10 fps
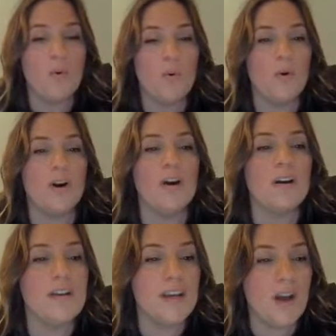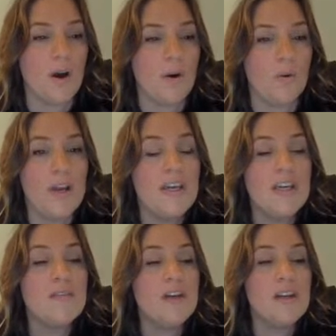or
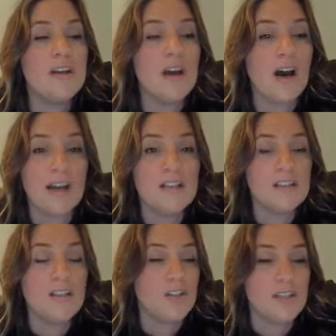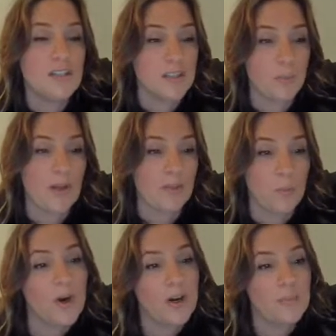even honestly just to spread the
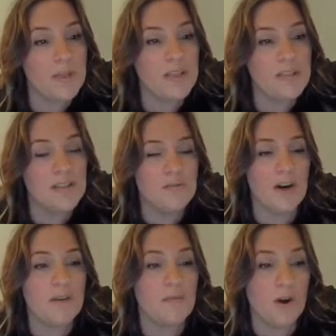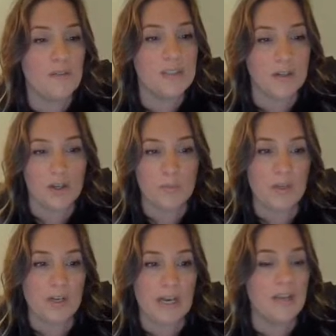word, because he's very involved in our
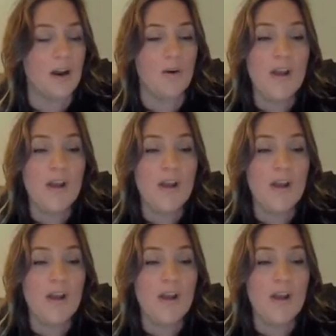community.